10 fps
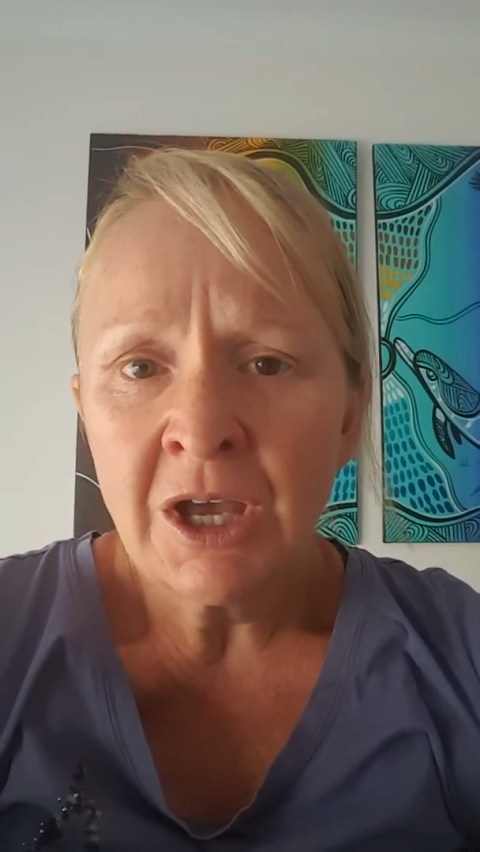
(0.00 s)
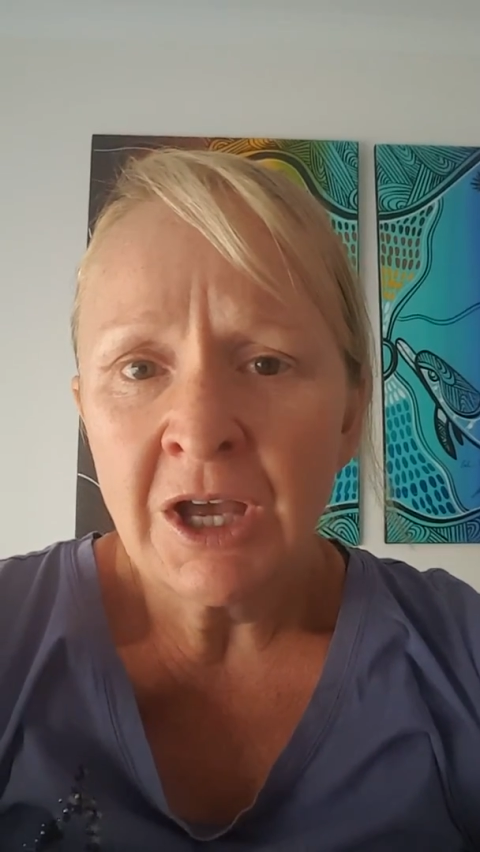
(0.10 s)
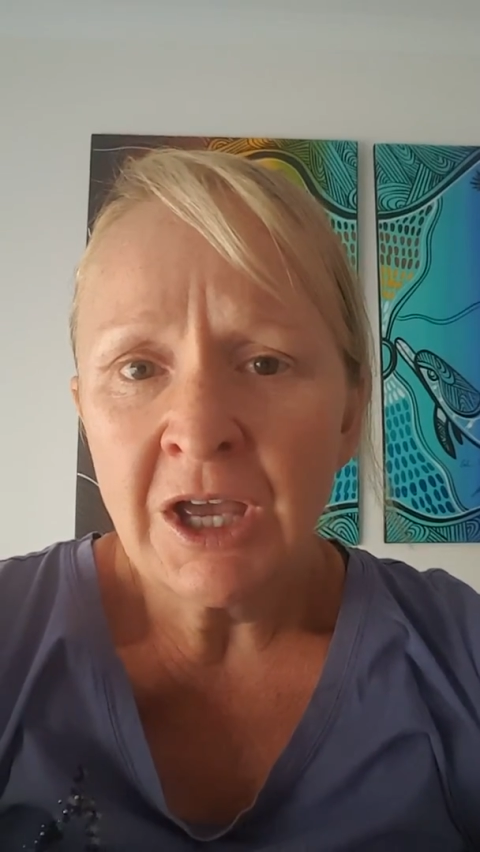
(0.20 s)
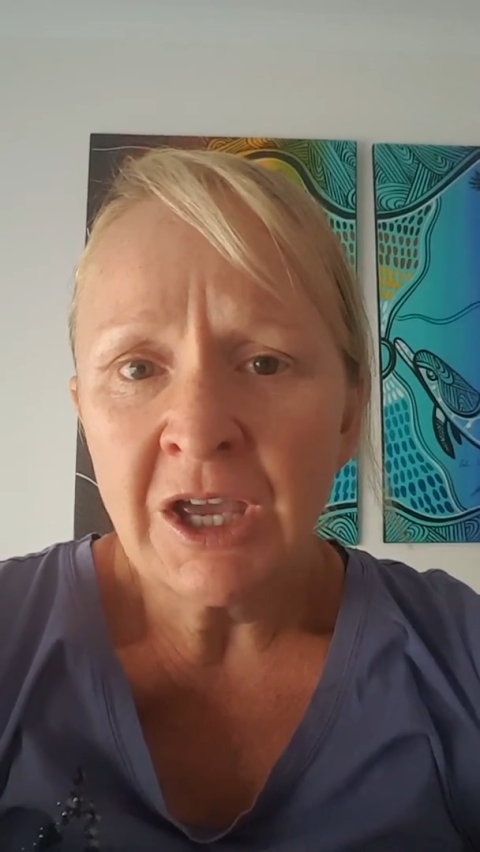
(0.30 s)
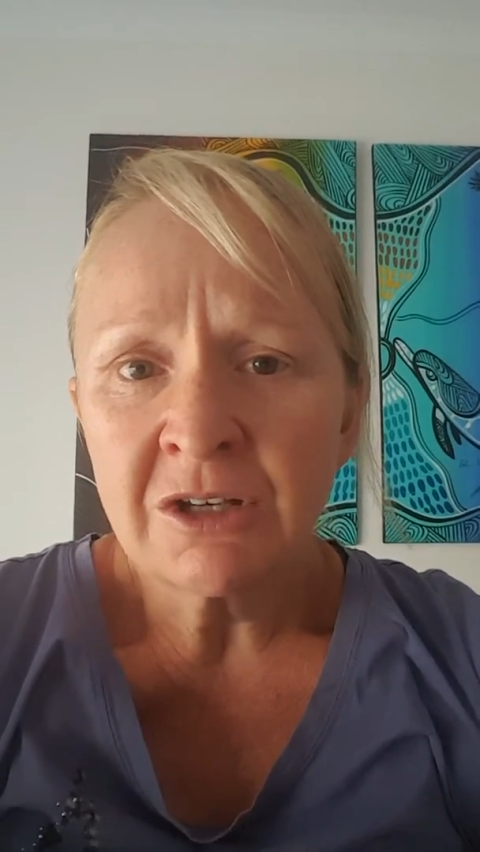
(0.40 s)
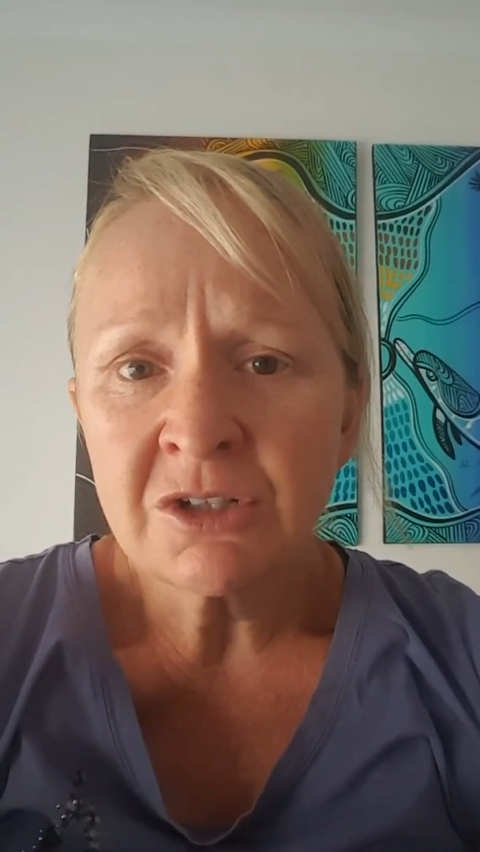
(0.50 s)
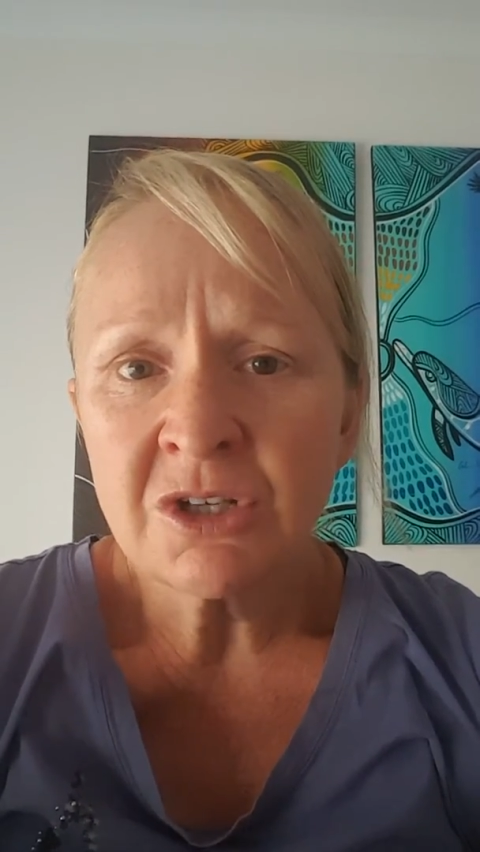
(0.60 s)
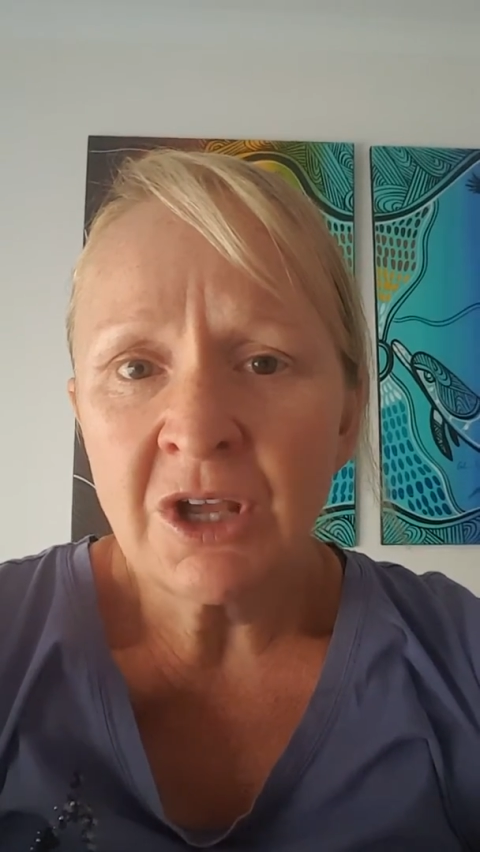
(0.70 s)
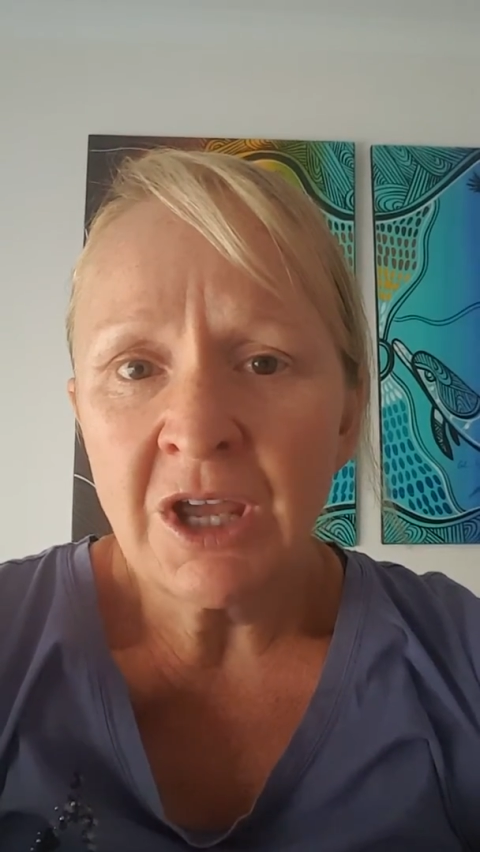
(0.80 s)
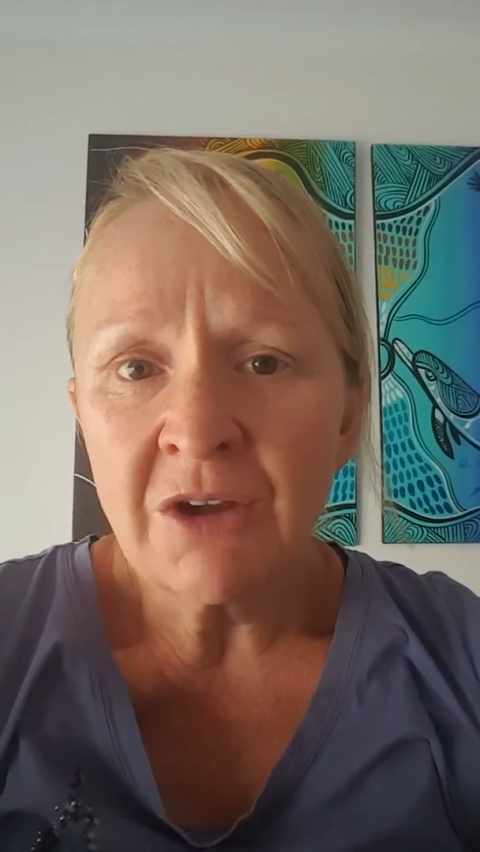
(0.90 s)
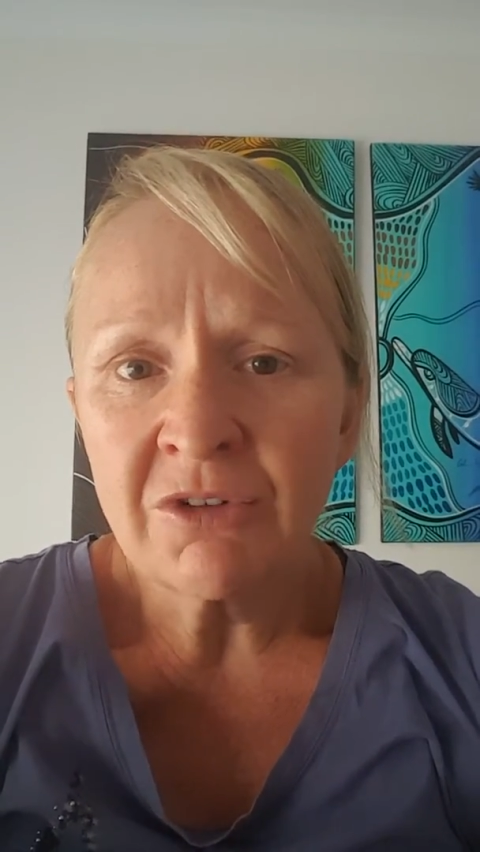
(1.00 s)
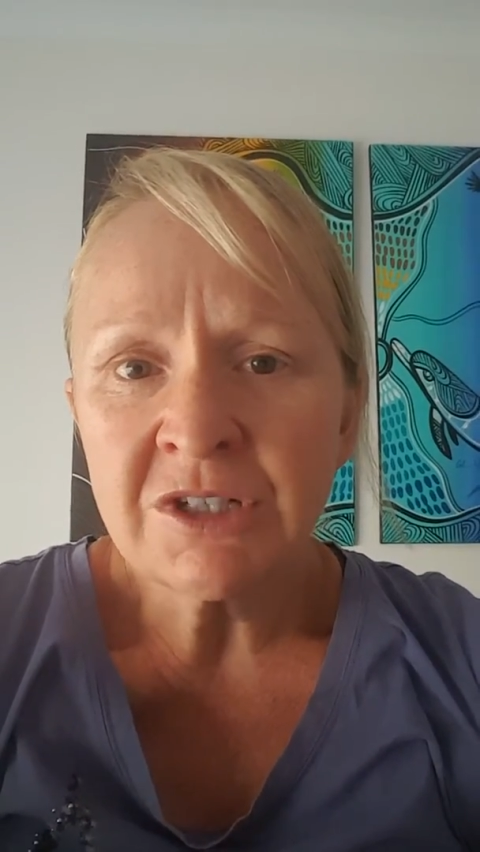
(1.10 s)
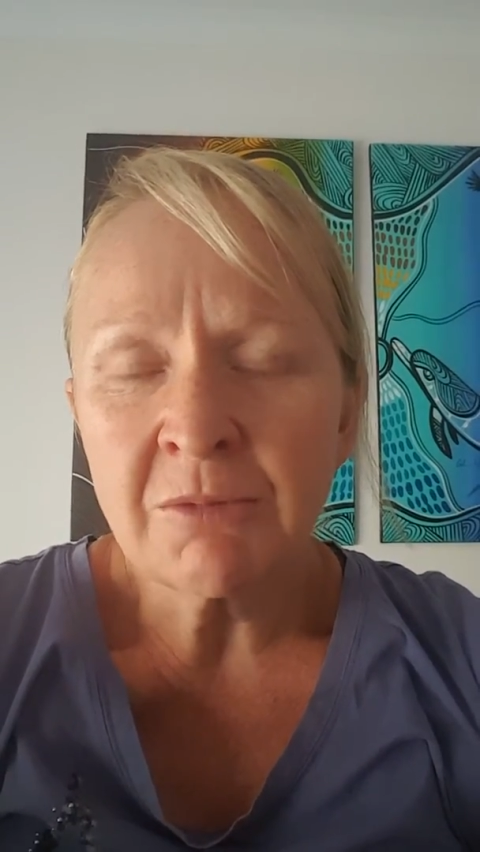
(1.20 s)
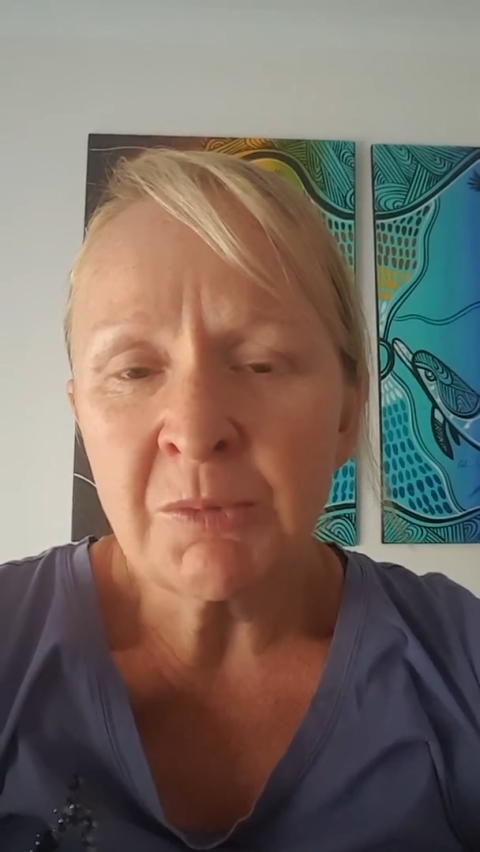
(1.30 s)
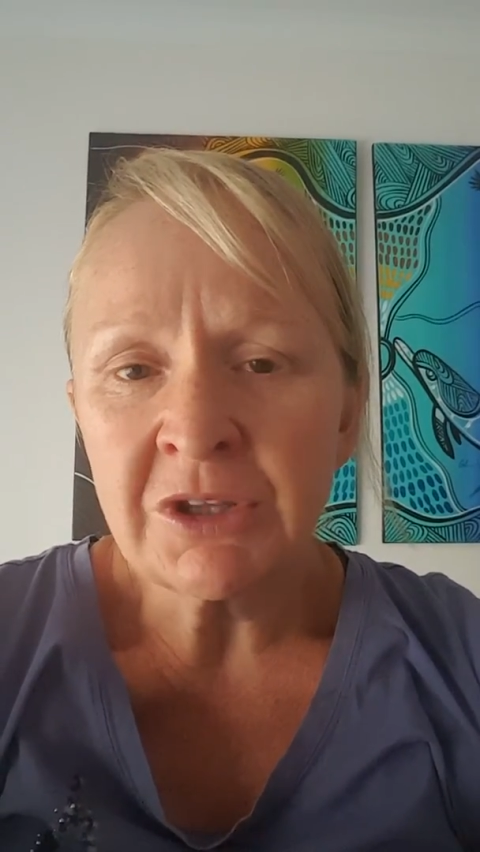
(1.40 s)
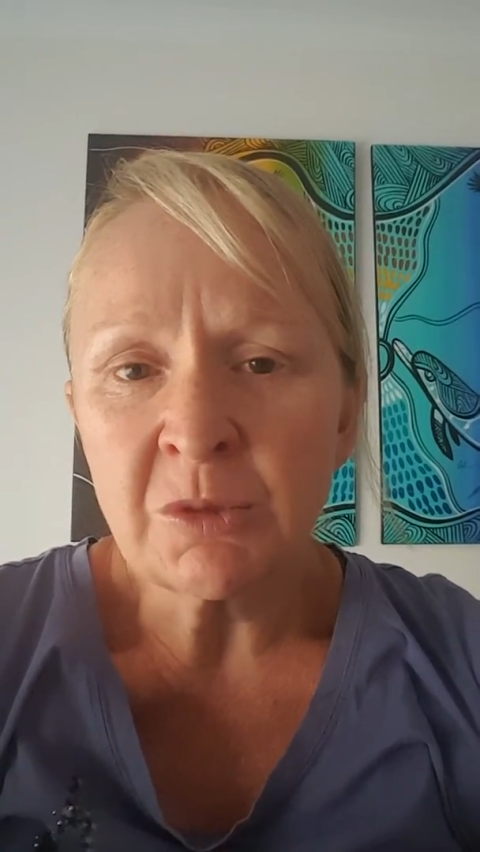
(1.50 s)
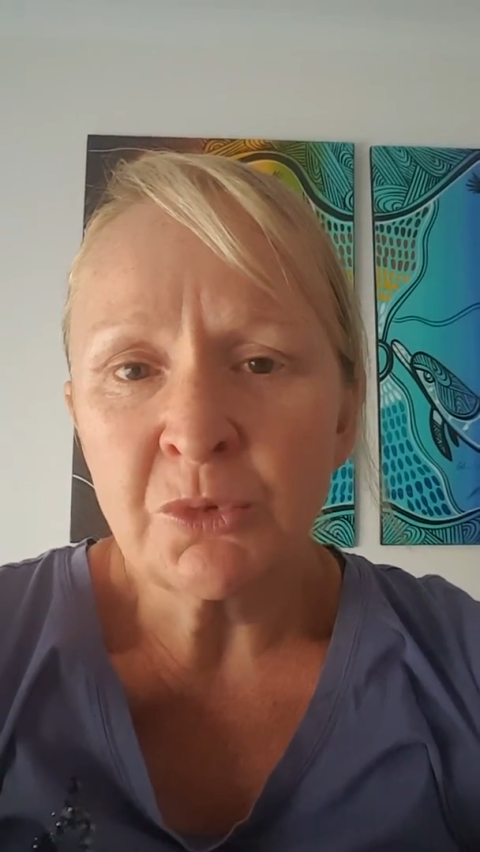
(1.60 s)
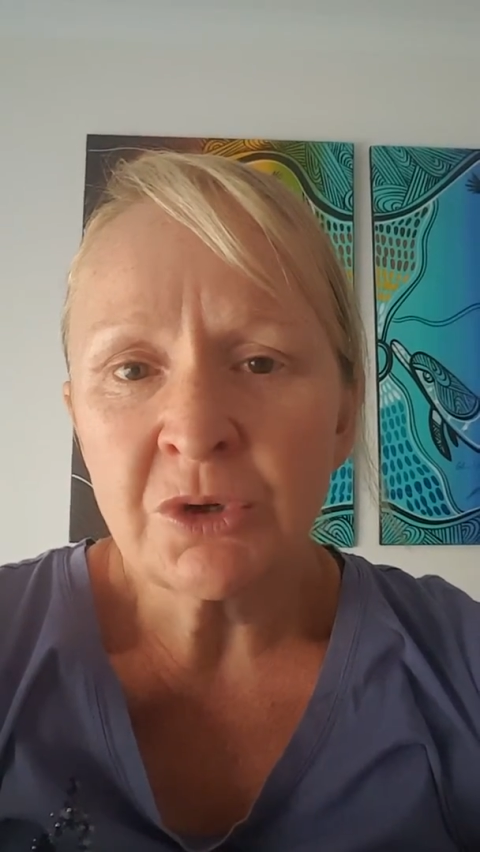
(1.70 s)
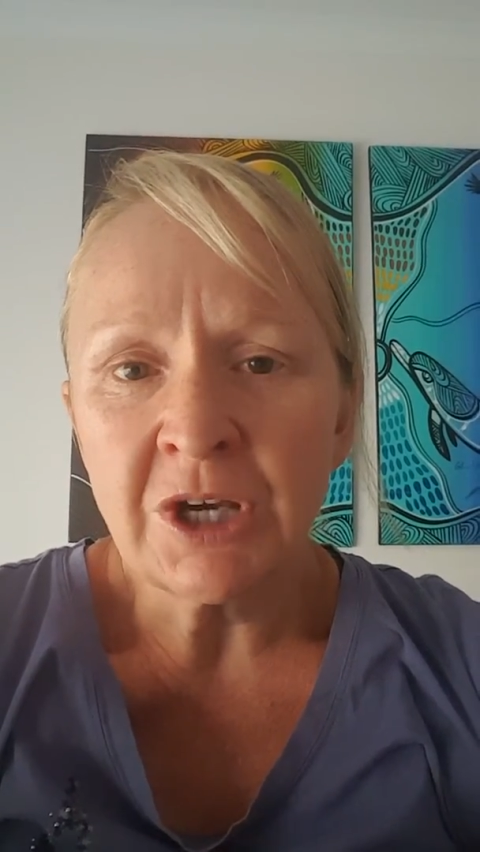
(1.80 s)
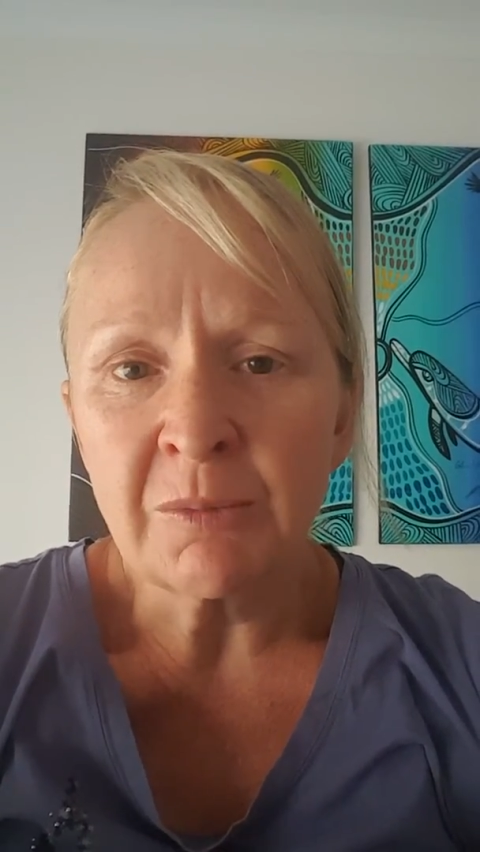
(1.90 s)
And every time I picked the
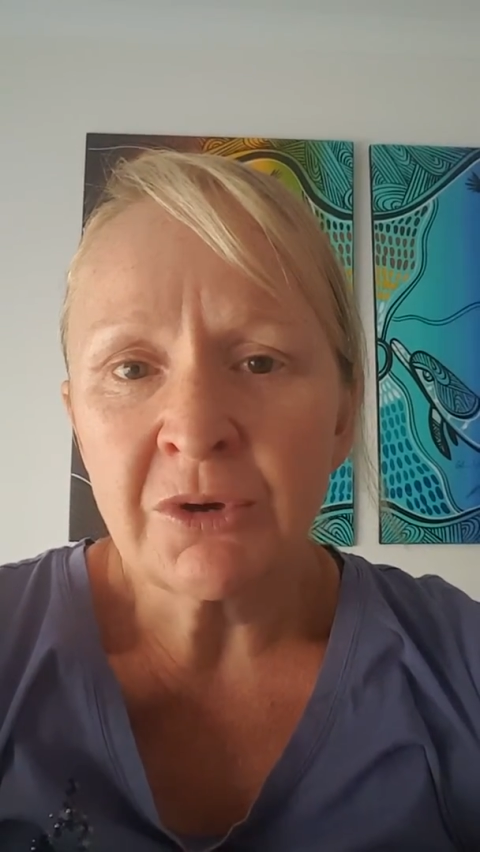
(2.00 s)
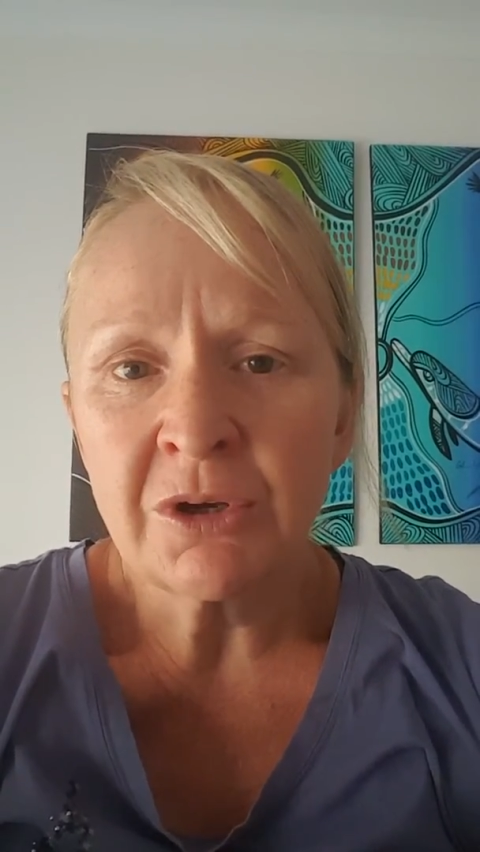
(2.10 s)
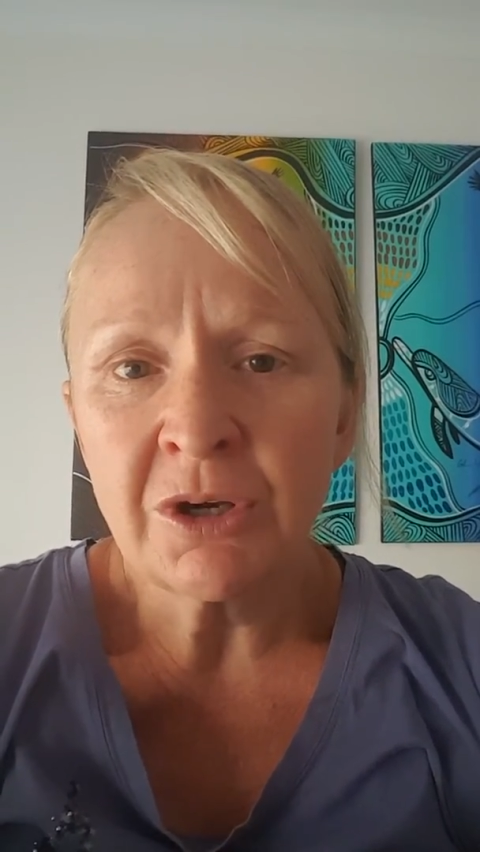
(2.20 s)
book up,